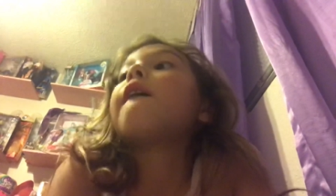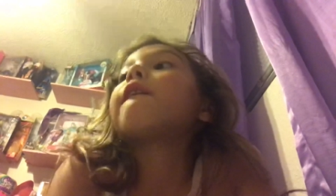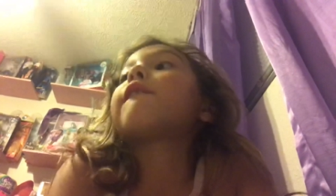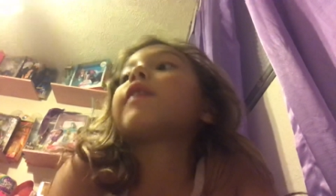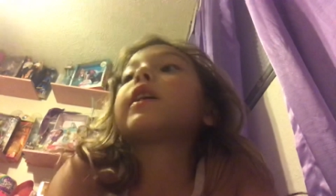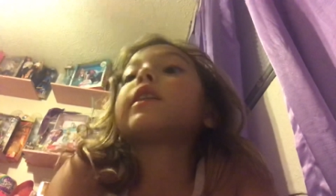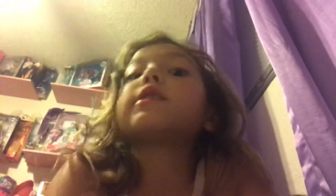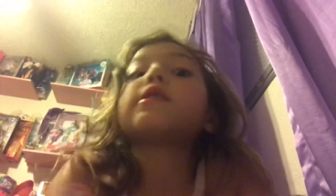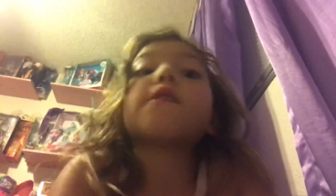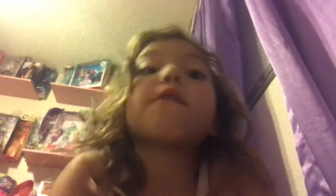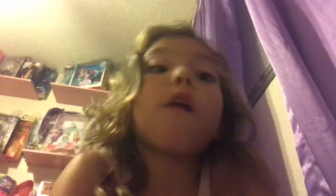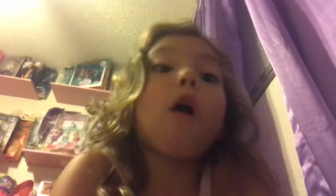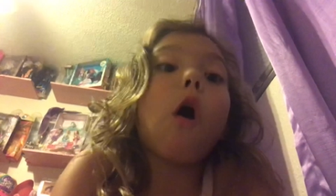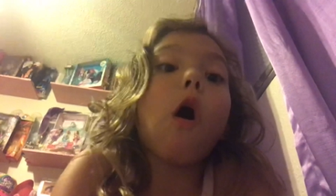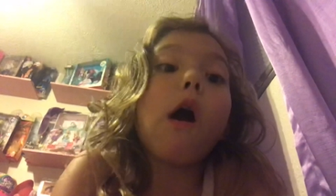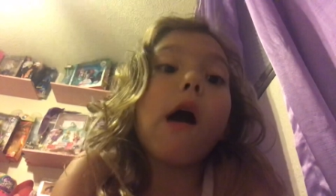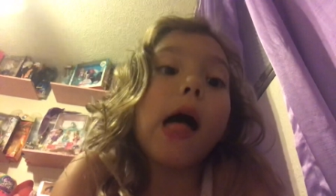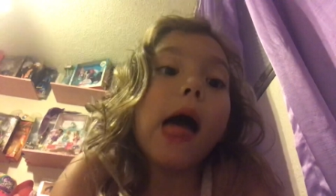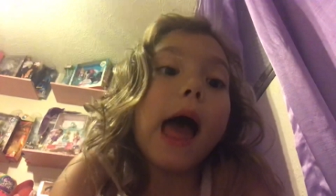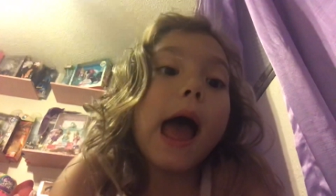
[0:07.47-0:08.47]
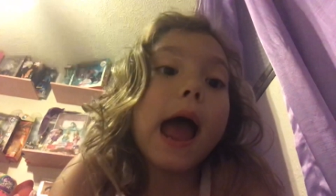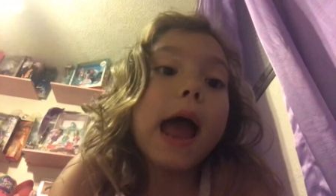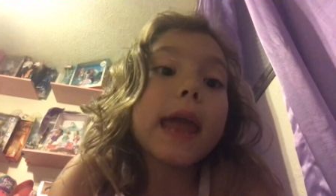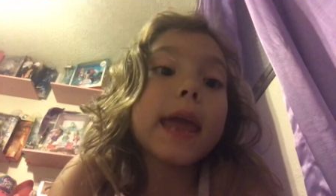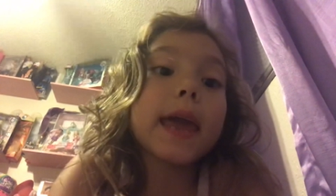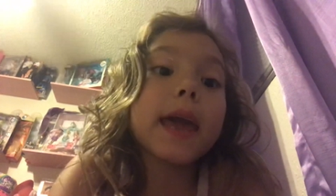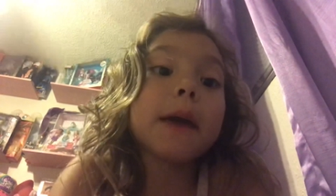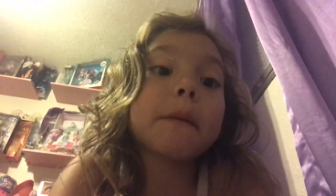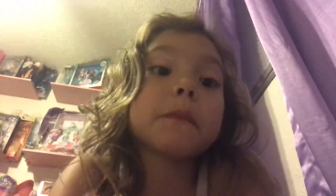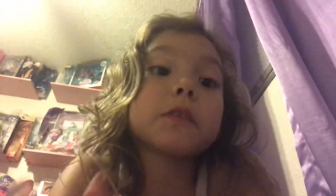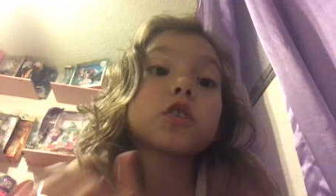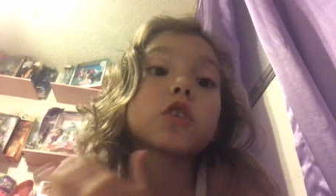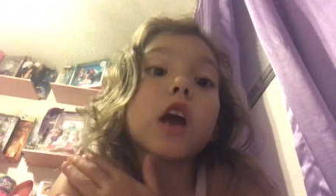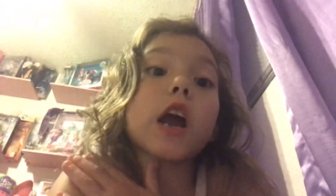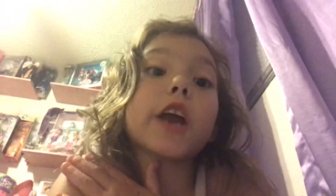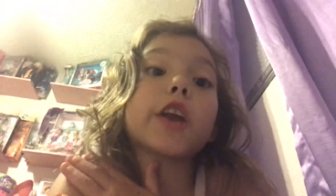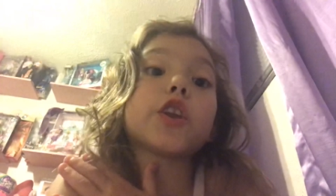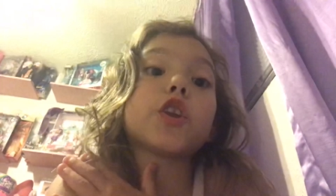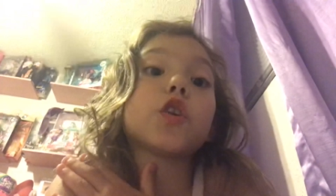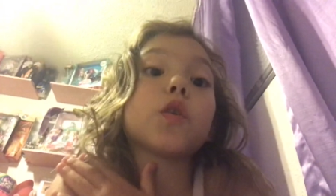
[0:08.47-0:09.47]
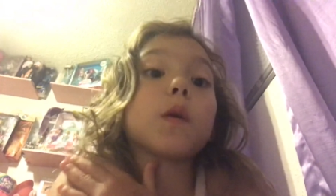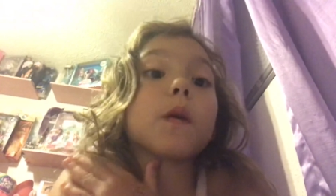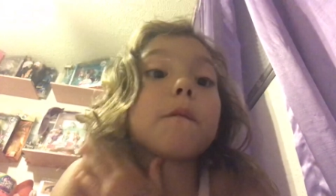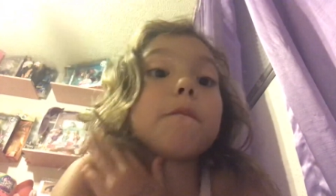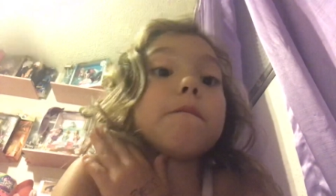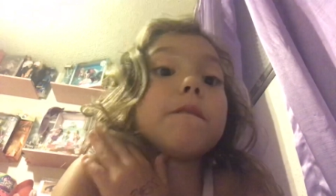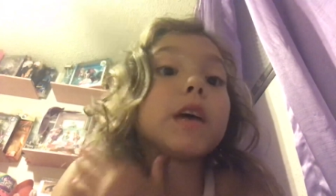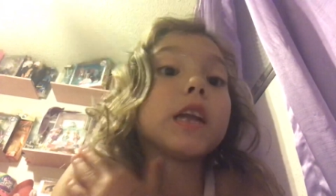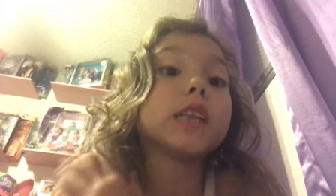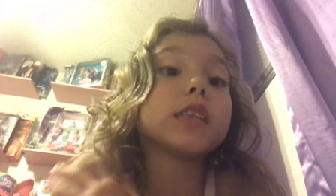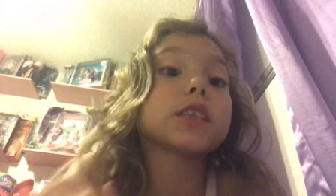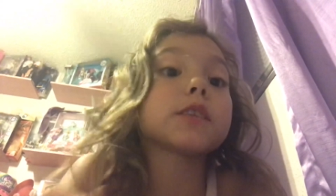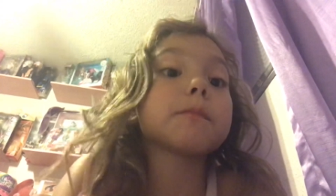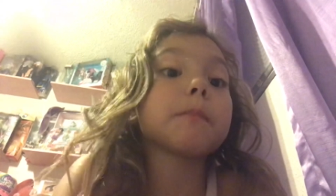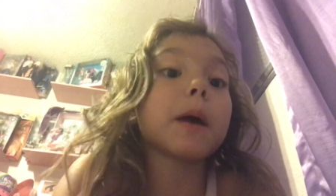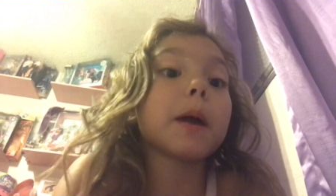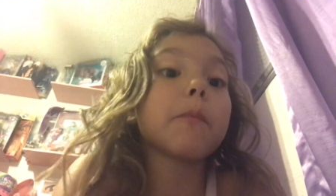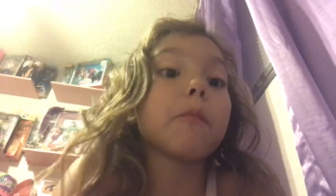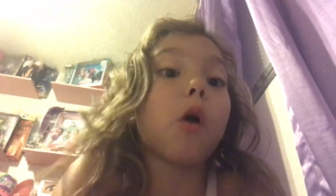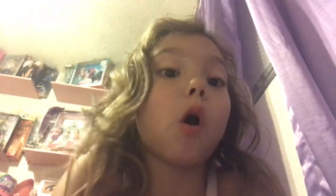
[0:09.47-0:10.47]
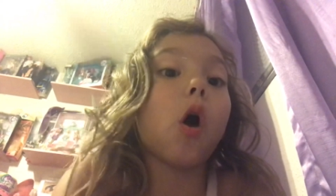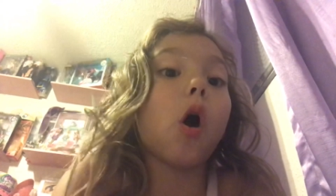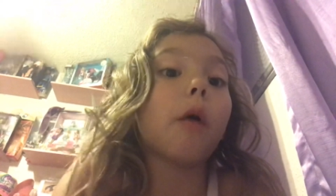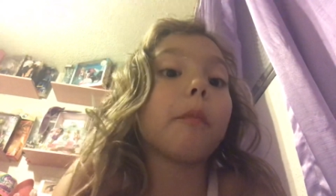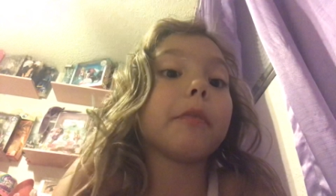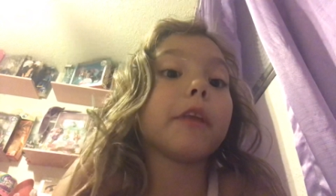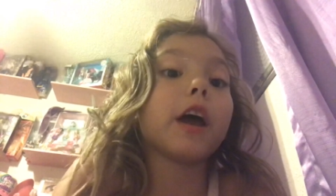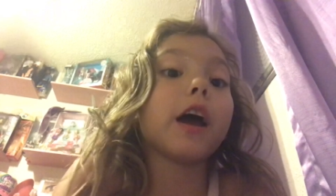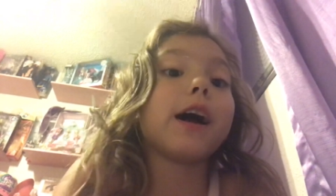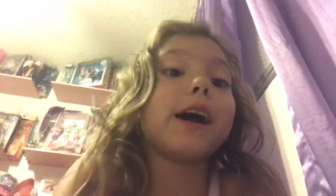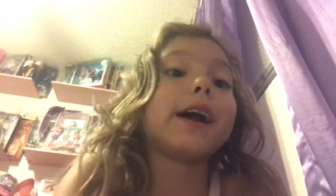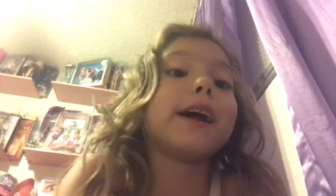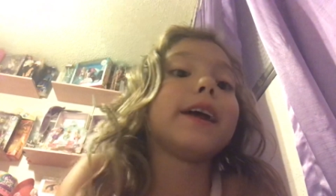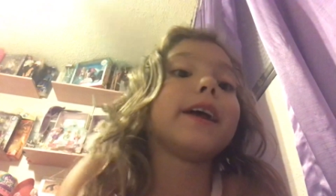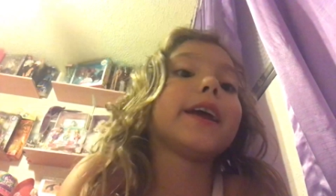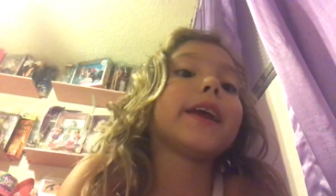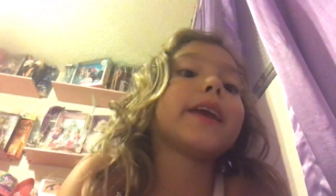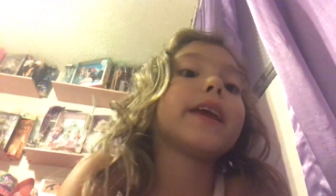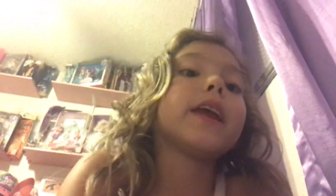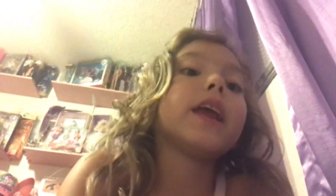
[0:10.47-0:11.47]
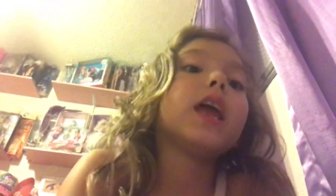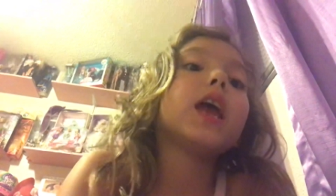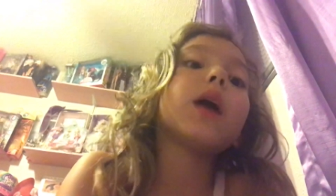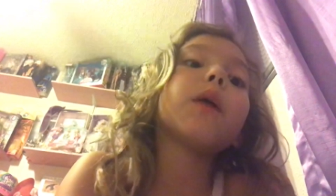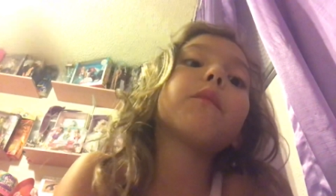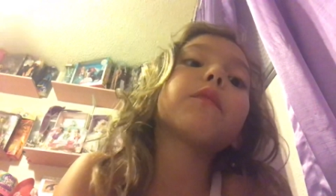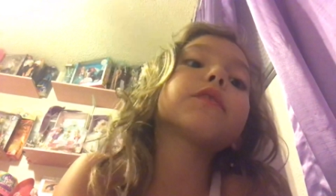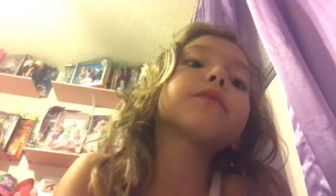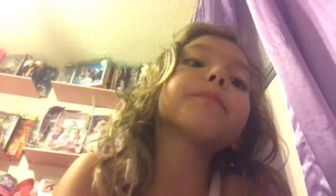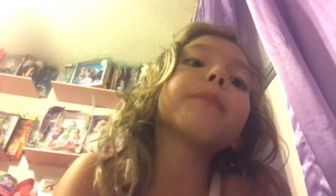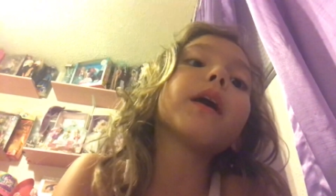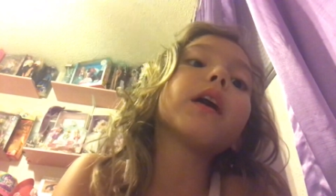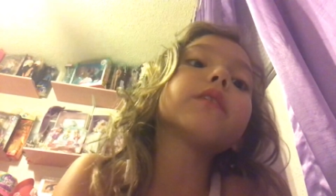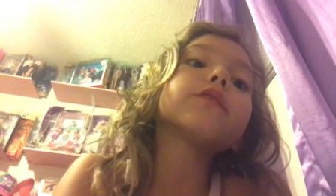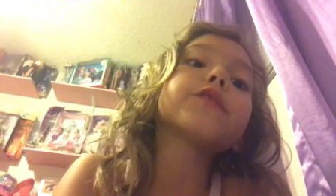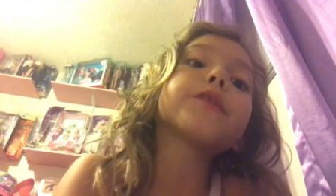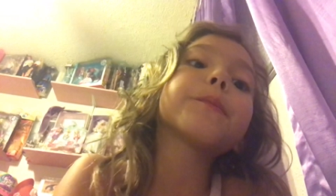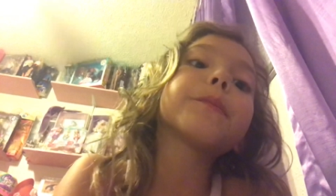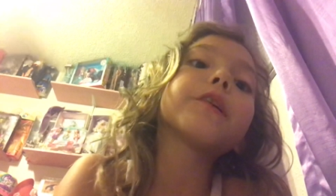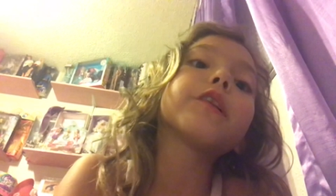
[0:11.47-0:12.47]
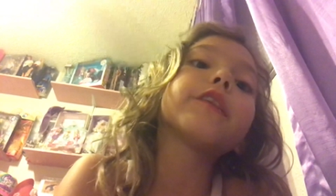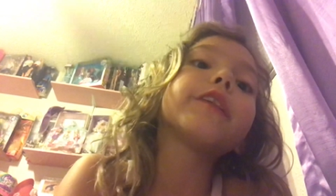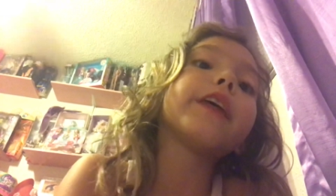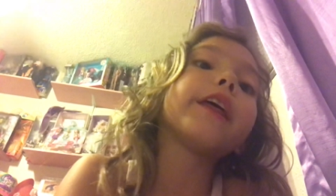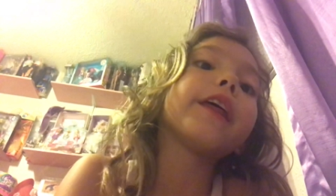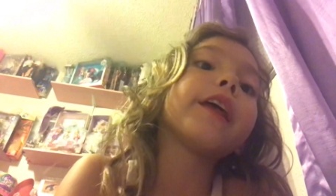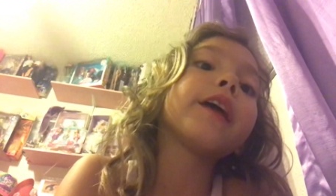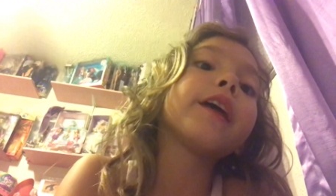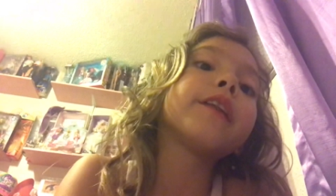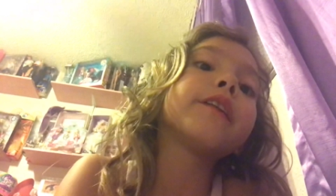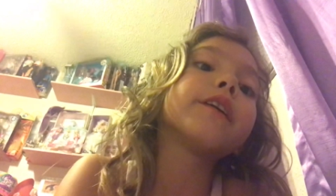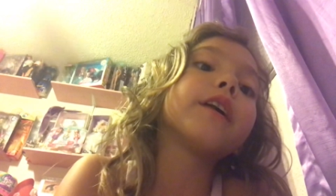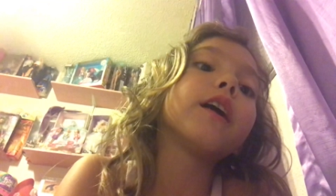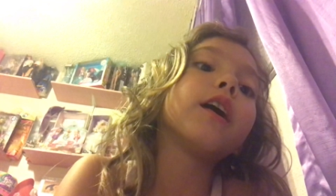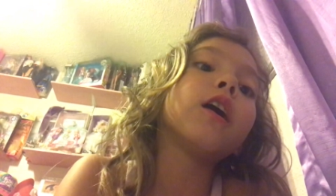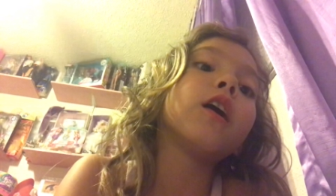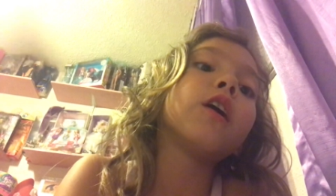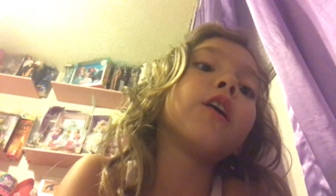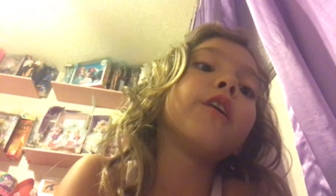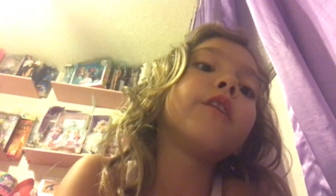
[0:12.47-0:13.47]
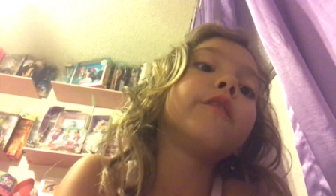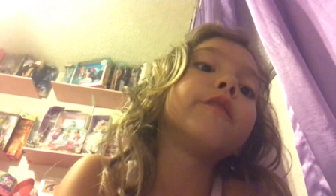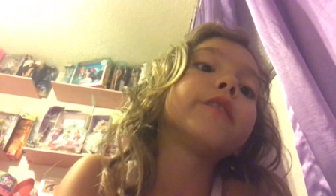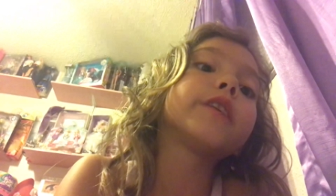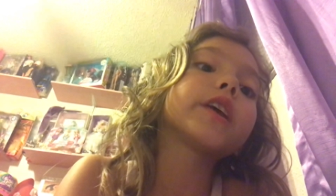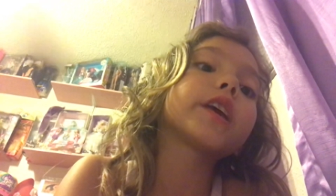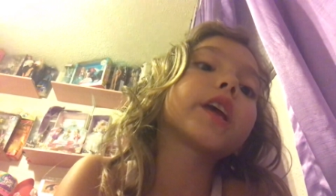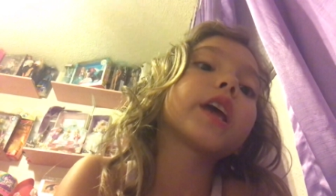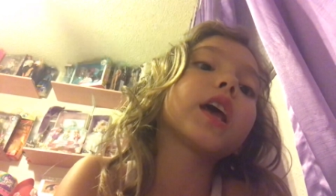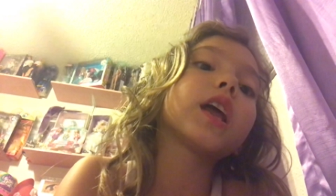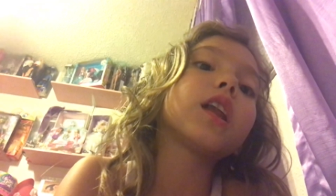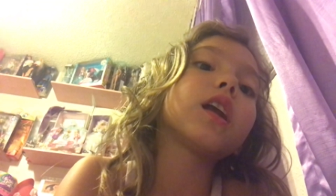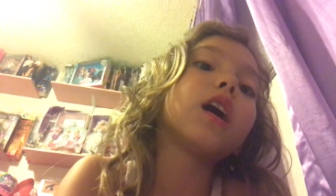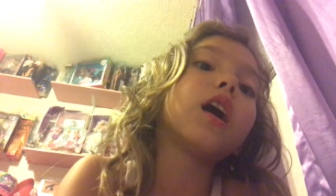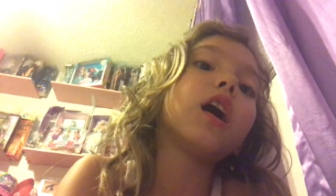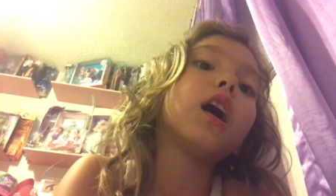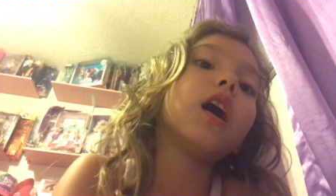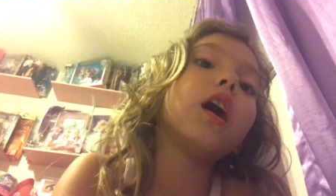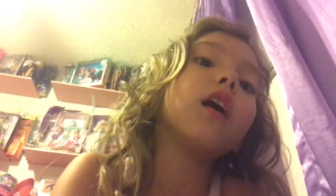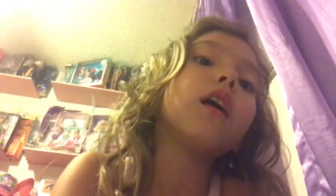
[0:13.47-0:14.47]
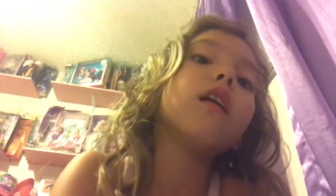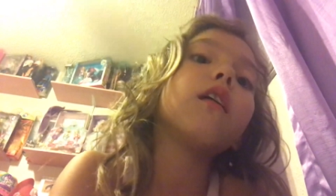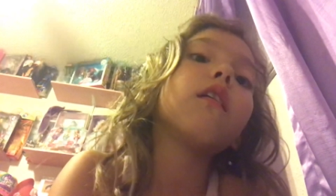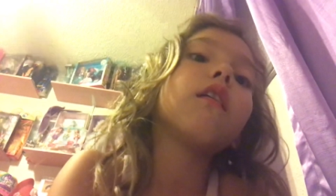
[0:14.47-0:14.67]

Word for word: First of all, I am trying to convince my mom that I am responsible enough to get a